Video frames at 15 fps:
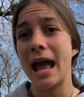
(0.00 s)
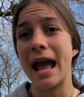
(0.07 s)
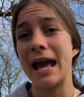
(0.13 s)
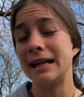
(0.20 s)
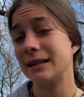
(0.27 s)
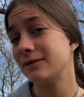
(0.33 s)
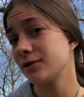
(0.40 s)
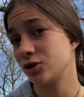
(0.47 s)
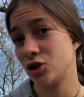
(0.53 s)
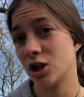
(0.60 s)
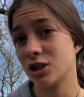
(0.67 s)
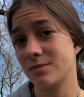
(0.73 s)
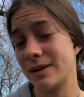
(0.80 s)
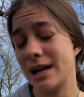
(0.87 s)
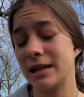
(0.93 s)
any of your
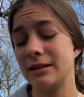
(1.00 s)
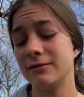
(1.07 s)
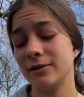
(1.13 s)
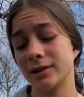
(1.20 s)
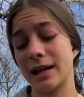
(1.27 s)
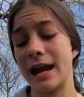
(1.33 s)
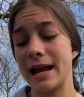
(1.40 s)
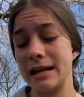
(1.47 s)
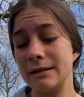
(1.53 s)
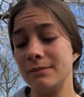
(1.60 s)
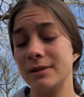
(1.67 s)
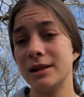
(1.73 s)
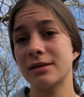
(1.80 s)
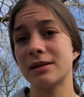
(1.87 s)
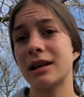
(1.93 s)
judgment, any of your hate,
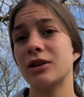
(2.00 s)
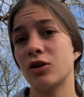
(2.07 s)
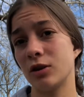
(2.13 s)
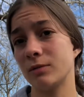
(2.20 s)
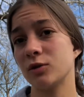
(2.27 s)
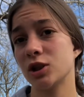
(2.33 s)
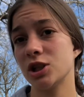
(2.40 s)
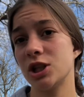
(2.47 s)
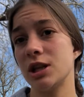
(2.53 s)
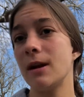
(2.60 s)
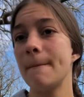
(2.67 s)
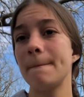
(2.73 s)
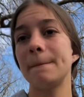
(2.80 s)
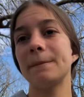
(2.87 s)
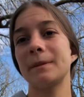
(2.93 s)
because I know I'm cringy.
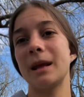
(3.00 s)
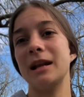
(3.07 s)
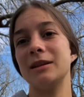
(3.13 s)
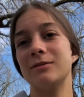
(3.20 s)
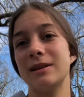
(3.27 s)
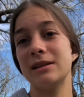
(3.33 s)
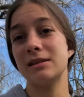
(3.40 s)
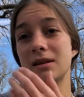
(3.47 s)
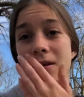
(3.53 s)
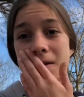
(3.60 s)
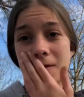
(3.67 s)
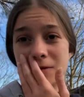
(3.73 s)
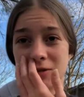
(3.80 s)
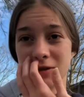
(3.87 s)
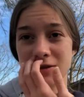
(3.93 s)
Anyways,
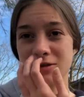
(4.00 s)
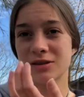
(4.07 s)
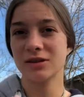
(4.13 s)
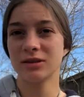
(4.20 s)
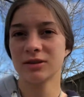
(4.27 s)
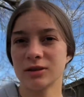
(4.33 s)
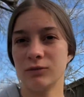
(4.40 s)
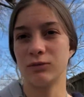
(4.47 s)
should I just literally